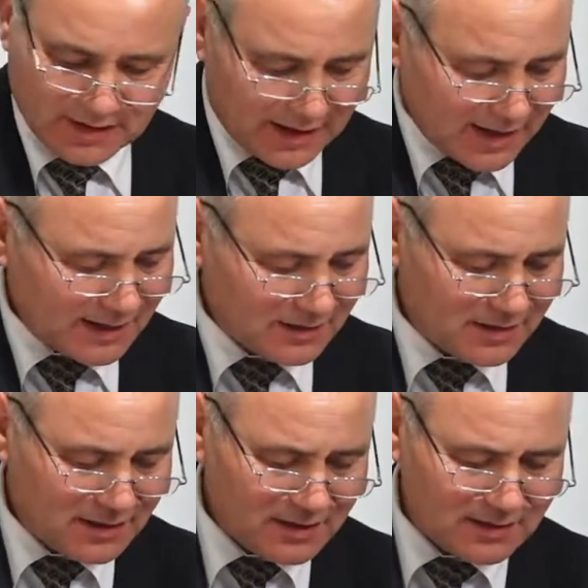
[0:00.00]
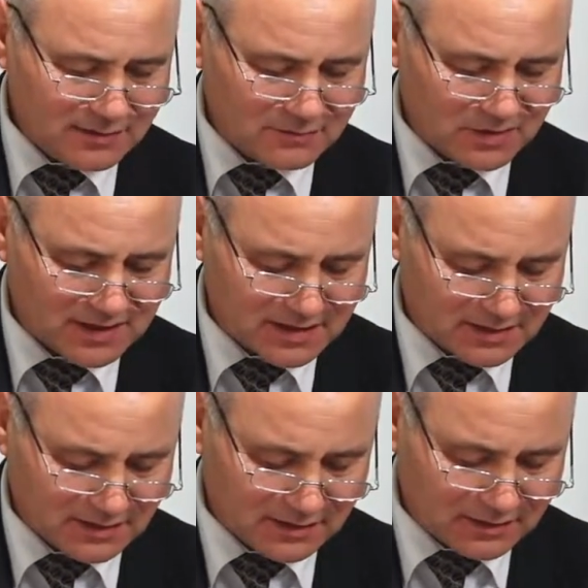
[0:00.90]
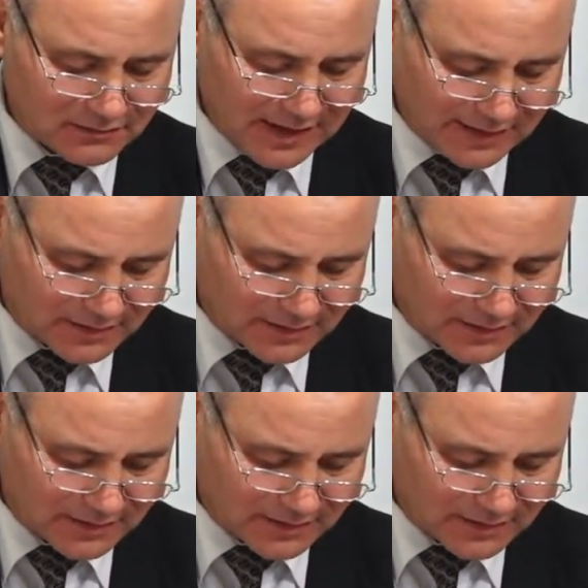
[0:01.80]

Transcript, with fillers: and he was in the right